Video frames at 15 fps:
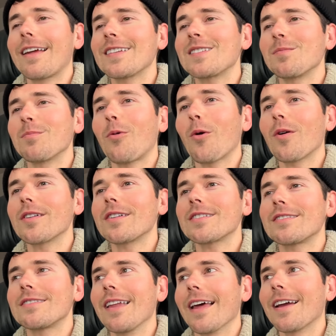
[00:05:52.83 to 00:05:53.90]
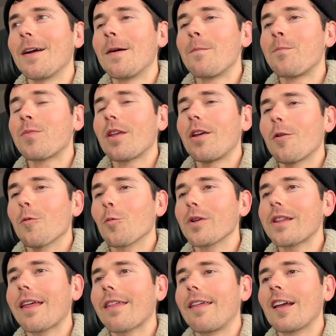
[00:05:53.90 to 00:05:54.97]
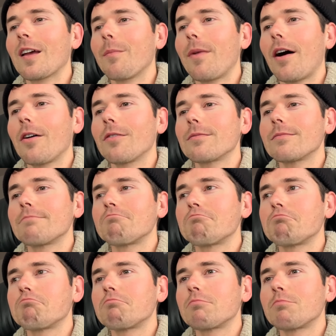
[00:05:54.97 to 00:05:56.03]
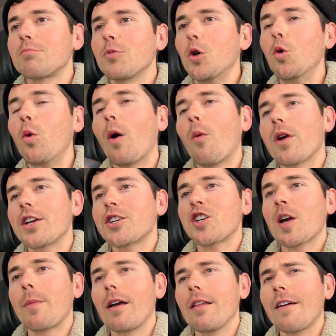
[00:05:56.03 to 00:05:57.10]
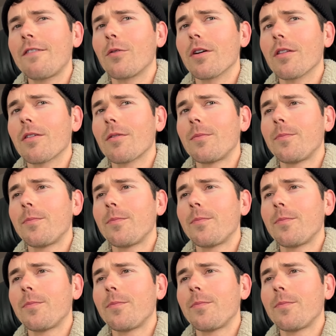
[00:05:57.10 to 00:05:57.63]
it's important to like really think about who I want to share my life with.